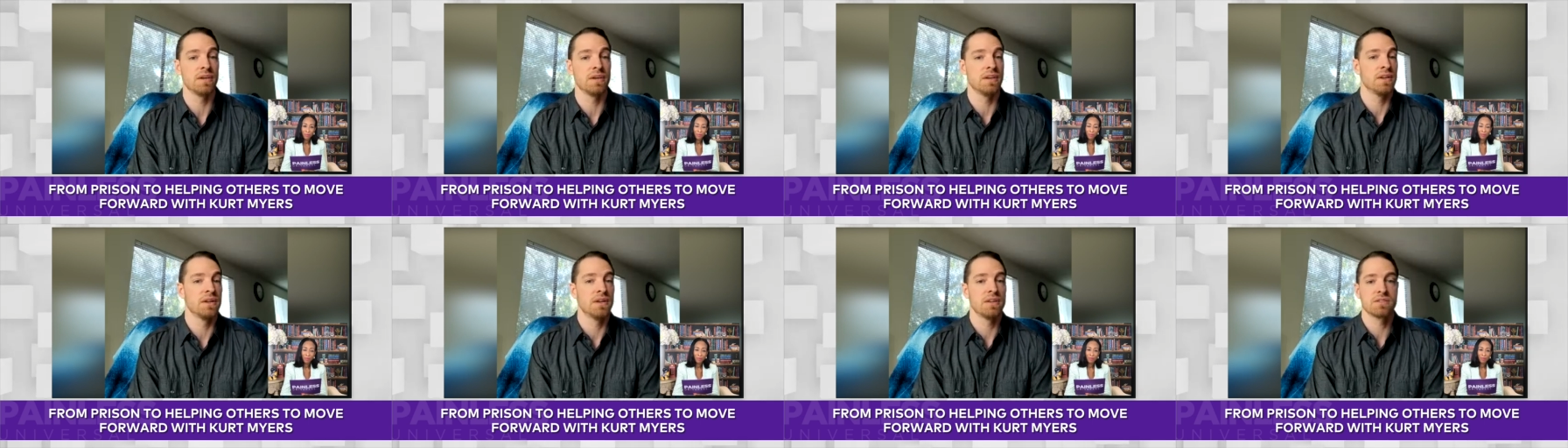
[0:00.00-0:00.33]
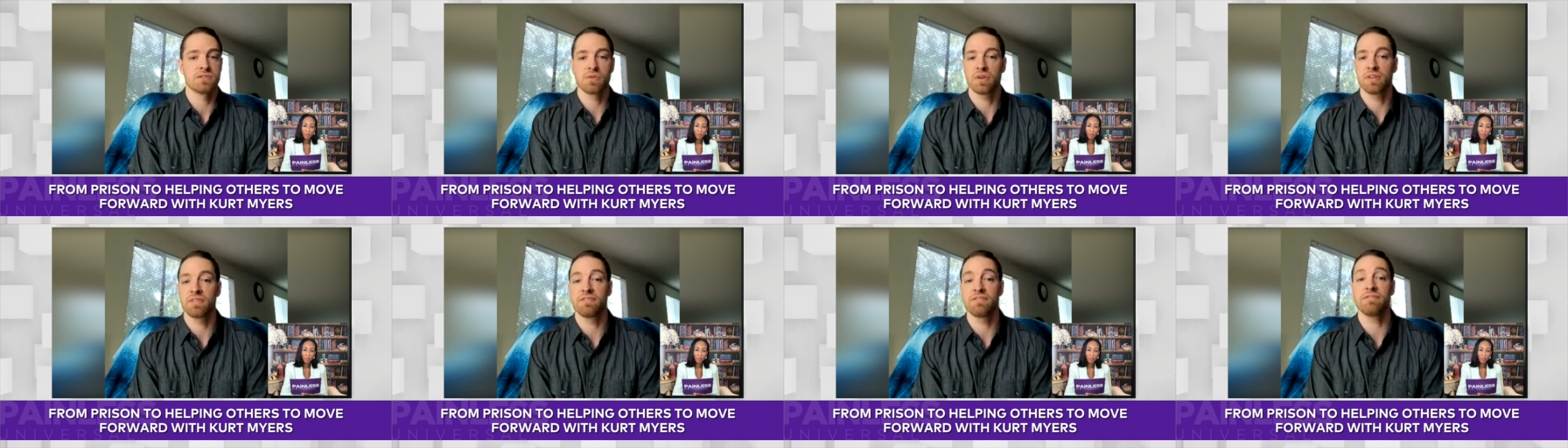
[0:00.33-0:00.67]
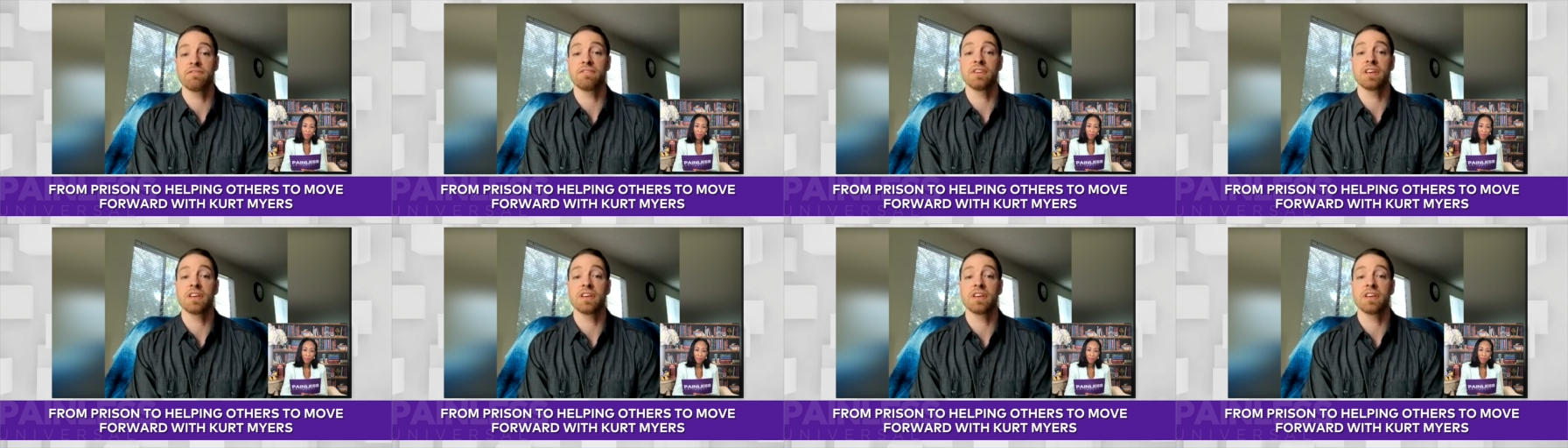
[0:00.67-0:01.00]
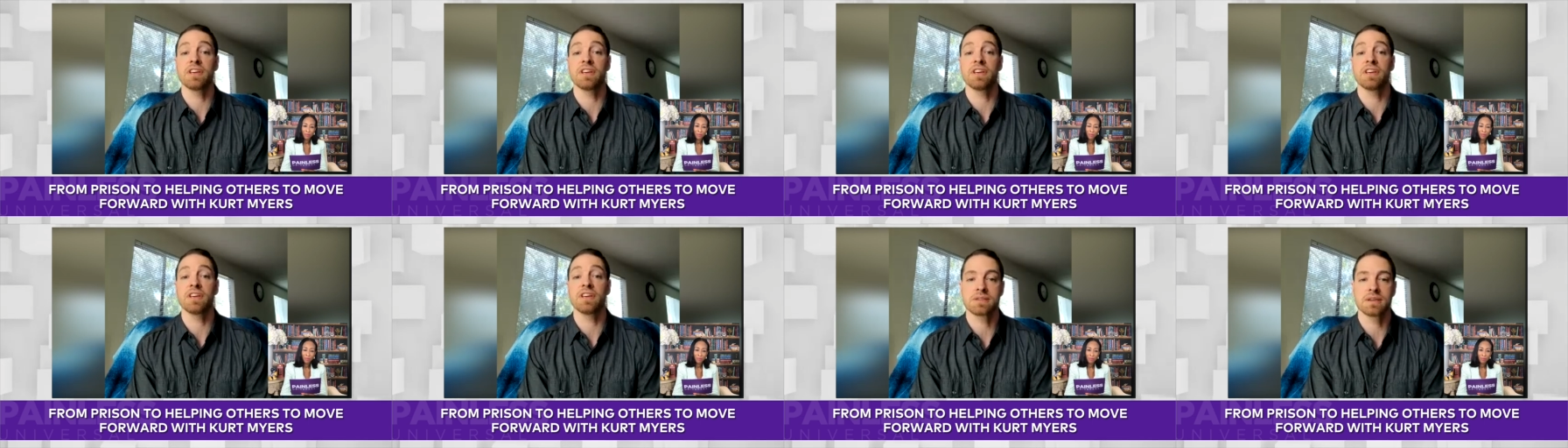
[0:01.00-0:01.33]
sort of
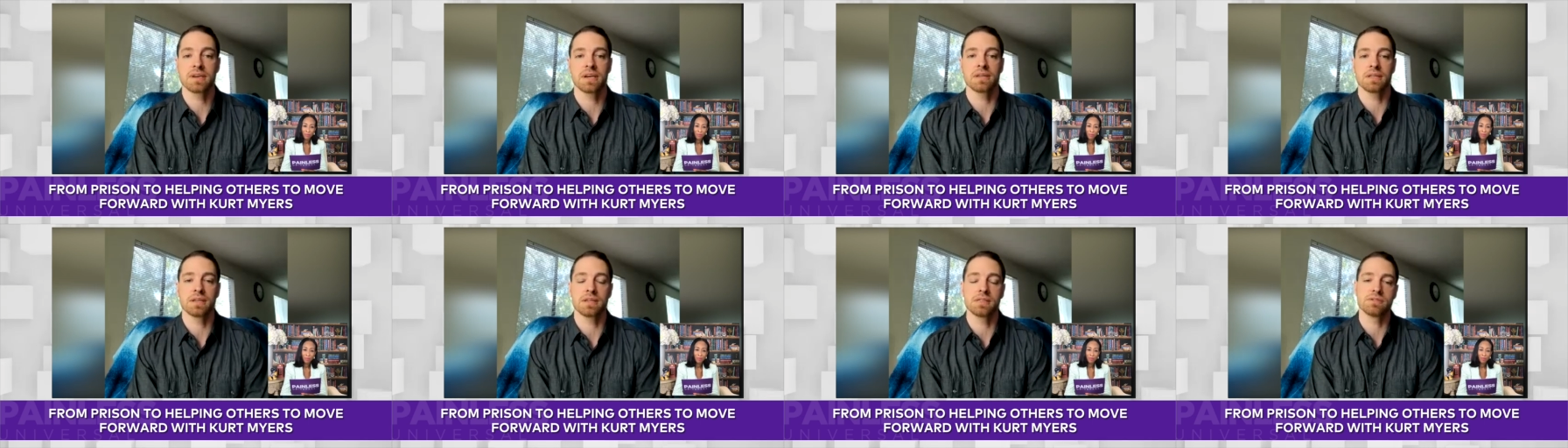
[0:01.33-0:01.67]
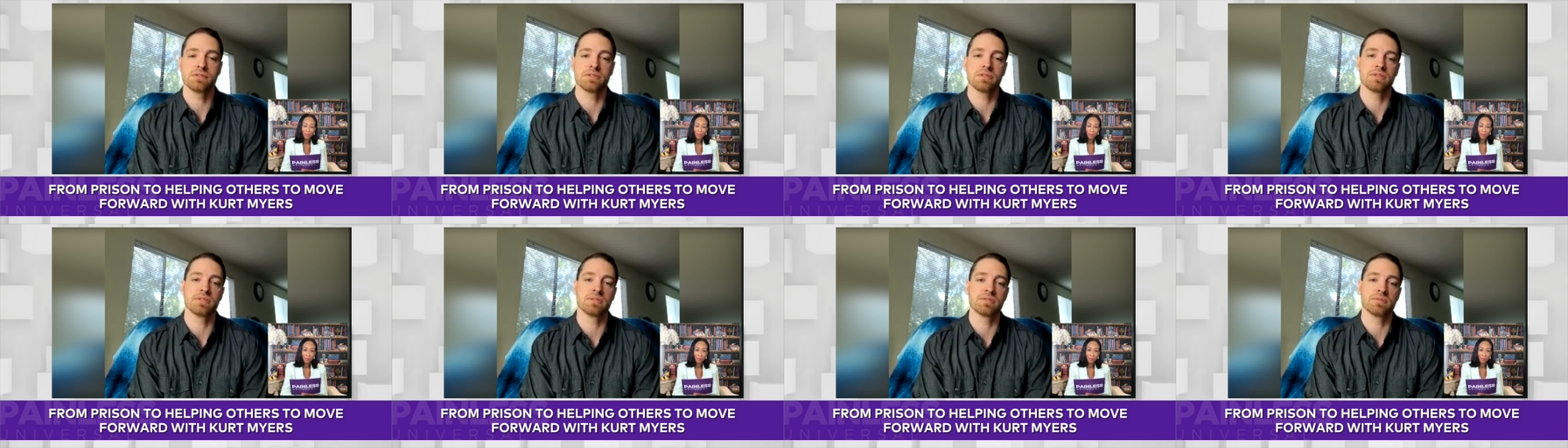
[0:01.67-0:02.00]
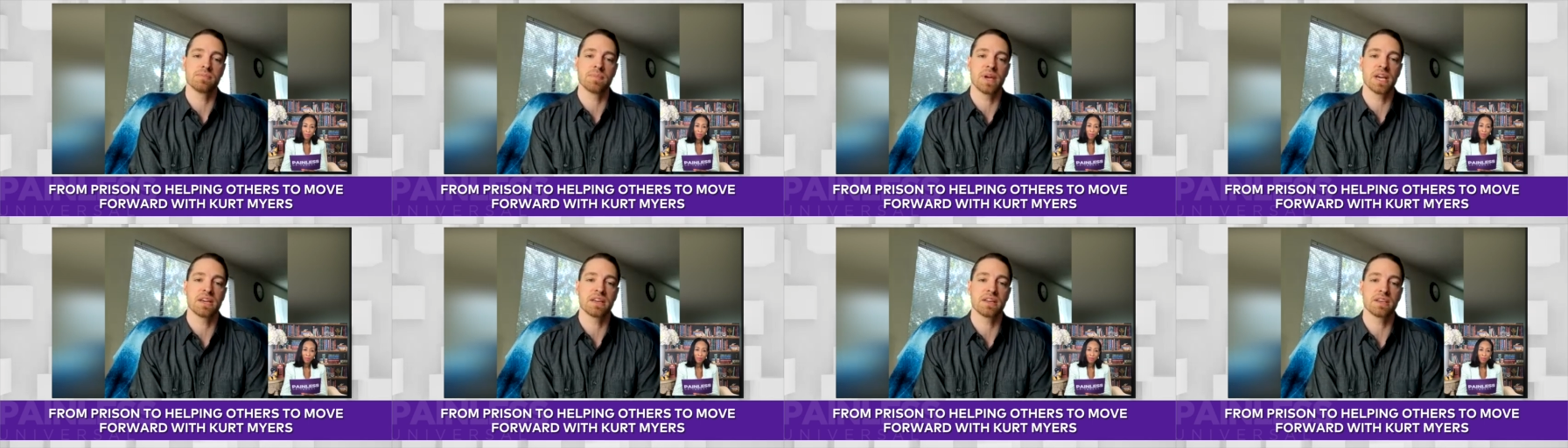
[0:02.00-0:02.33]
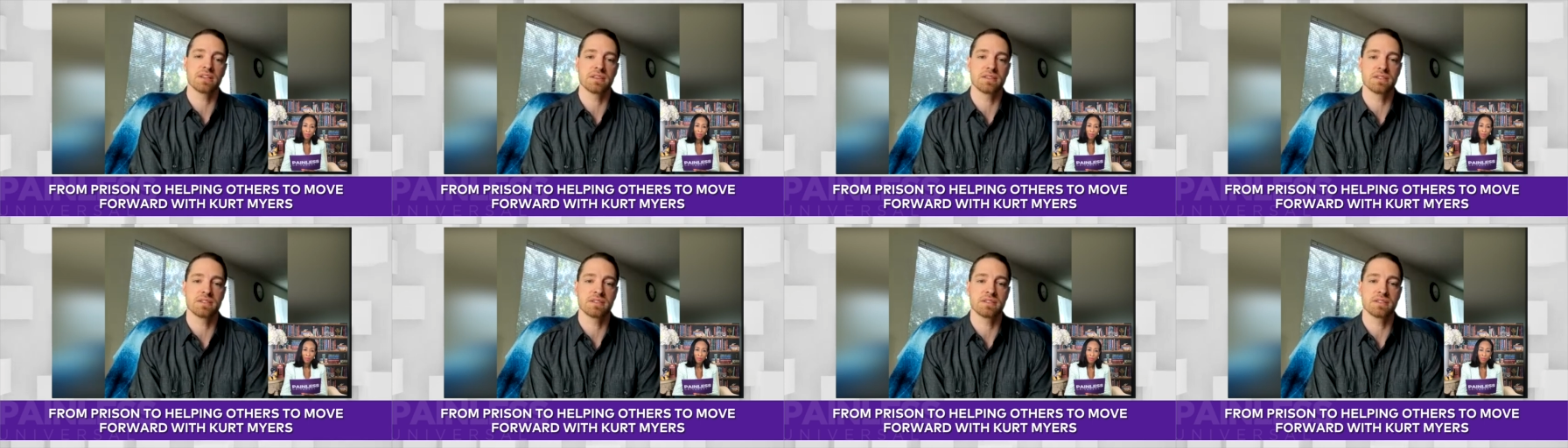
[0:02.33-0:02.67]
feelings can lead you to
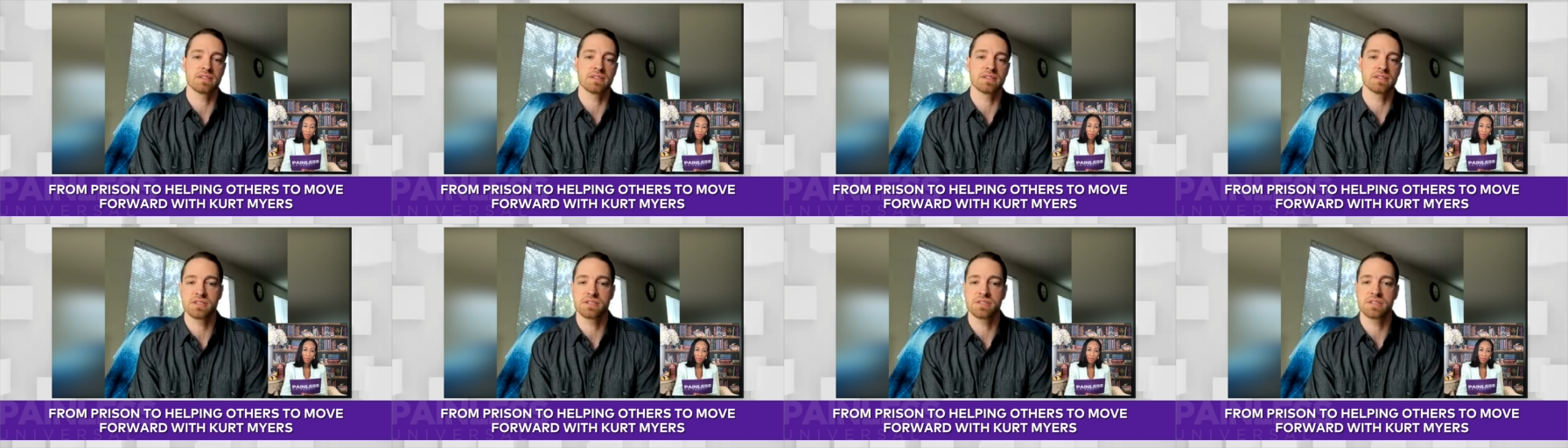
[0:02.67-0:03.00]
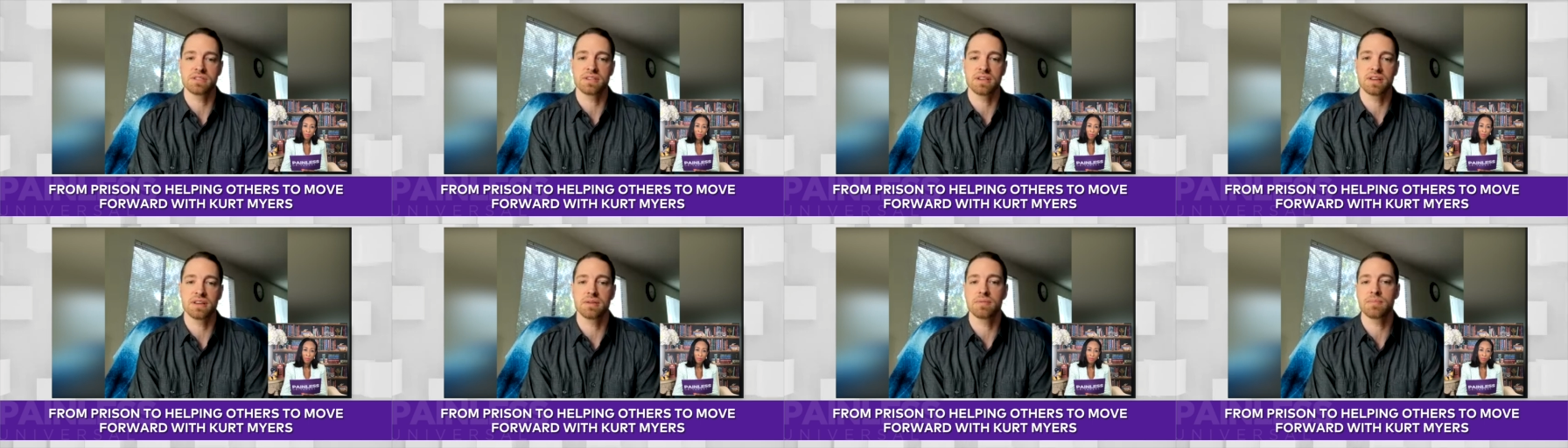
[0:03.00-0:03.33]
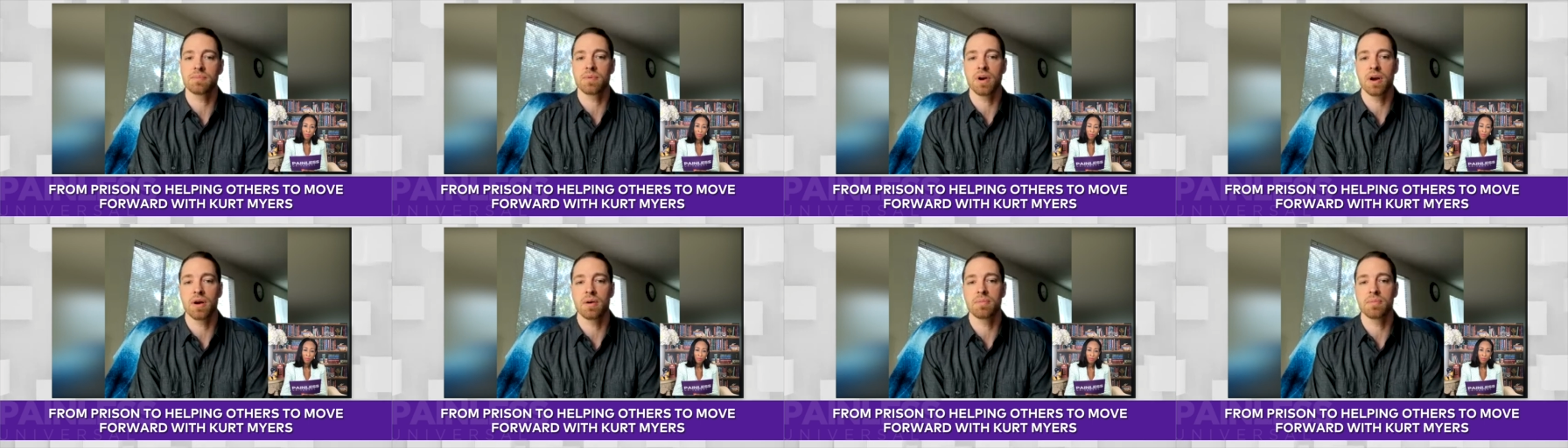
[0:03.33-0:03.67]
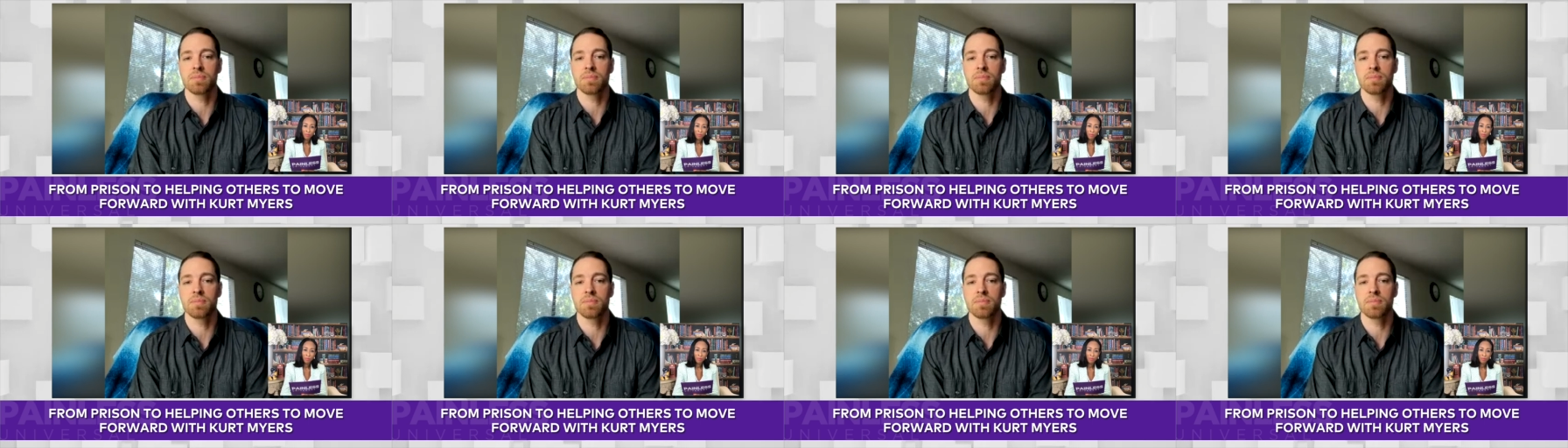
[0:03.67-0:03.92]
making decisions that are,